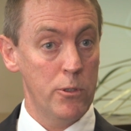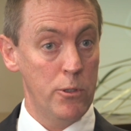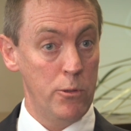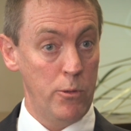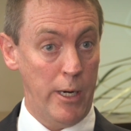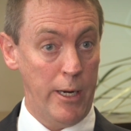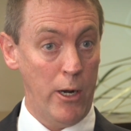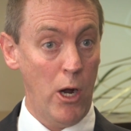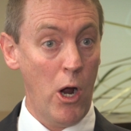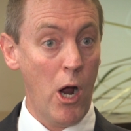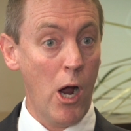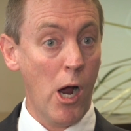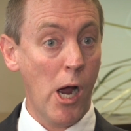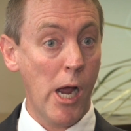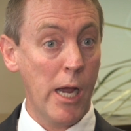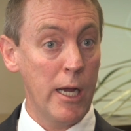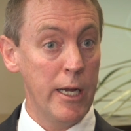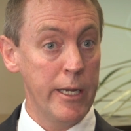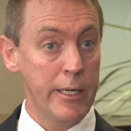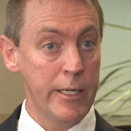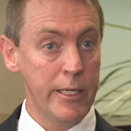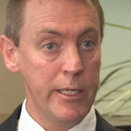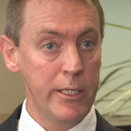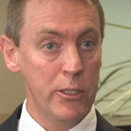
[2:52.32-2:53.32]
to a
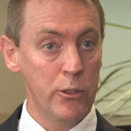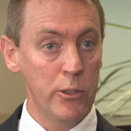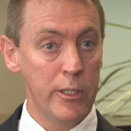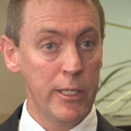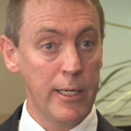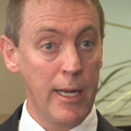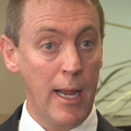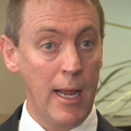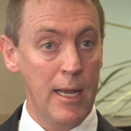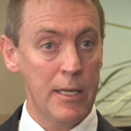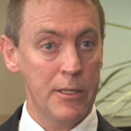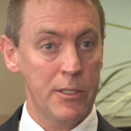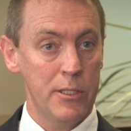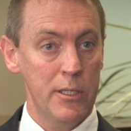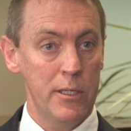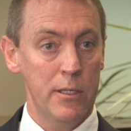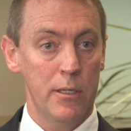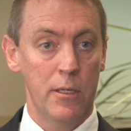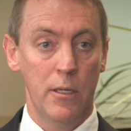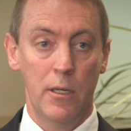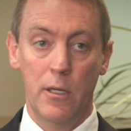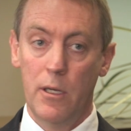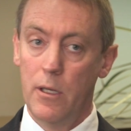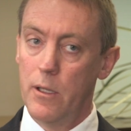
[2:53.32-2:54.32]
higher yielding asset,
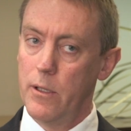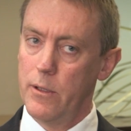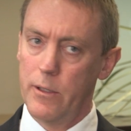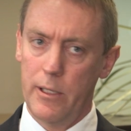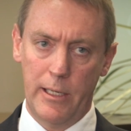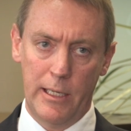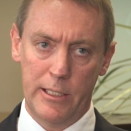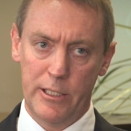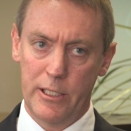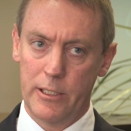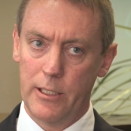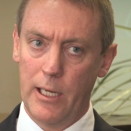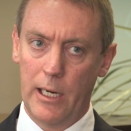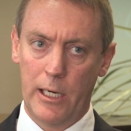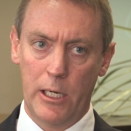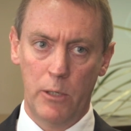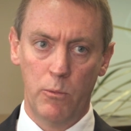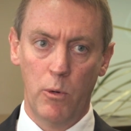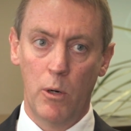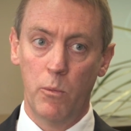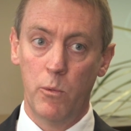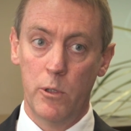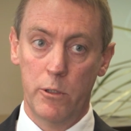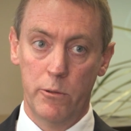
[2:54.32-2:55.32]
then that's exactly
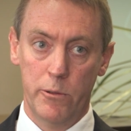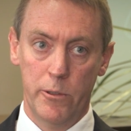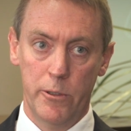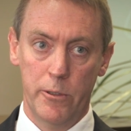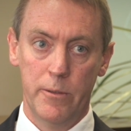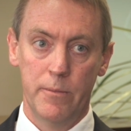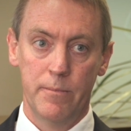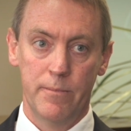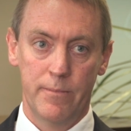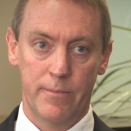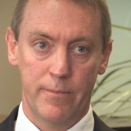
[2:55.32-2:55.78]
what we'll do.